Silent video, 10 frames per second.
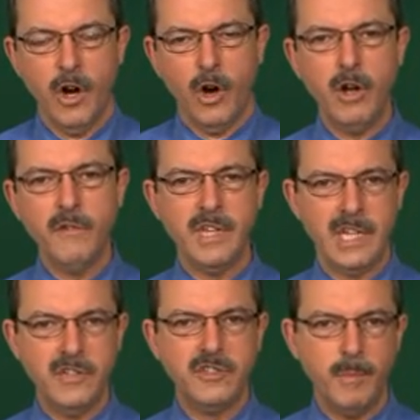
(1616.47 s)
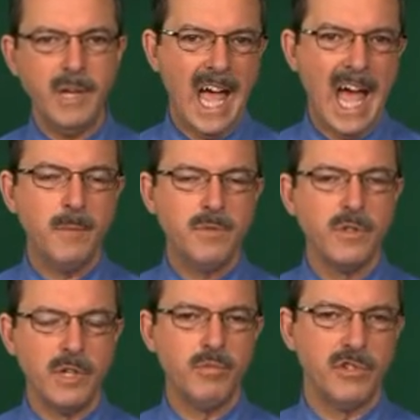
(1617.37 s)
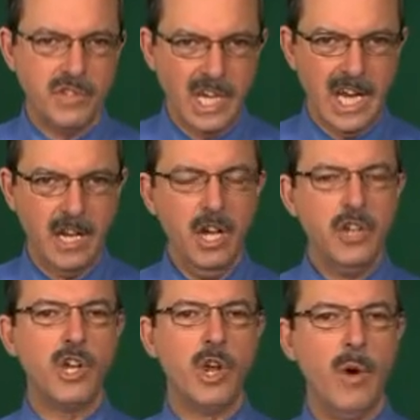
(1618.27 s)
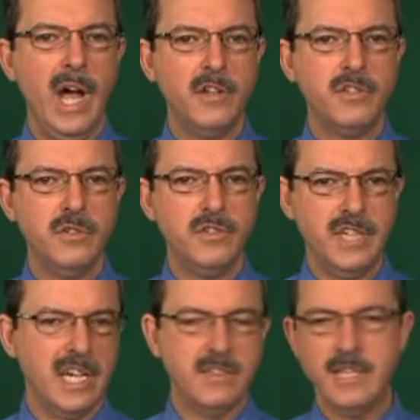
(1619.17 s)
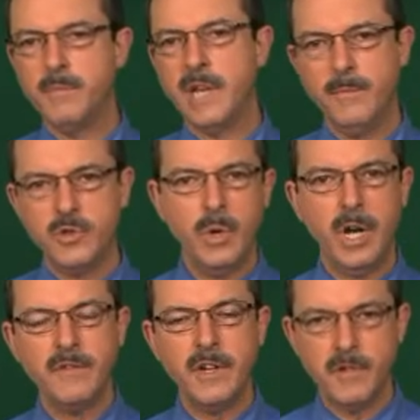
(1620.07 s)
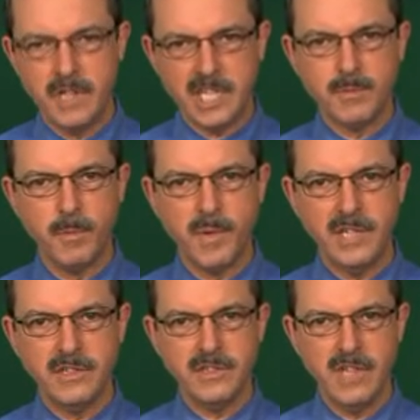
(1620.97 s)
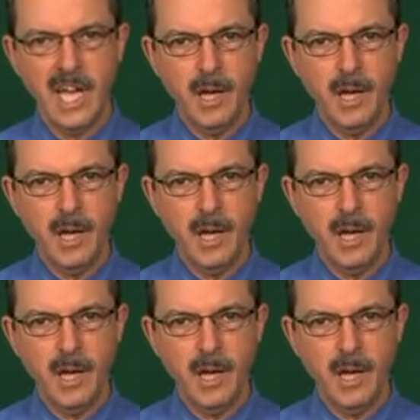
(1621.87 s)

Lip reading: All of these, to be absolutely pristine, should go out to 6, sometimes 12 different decimal places.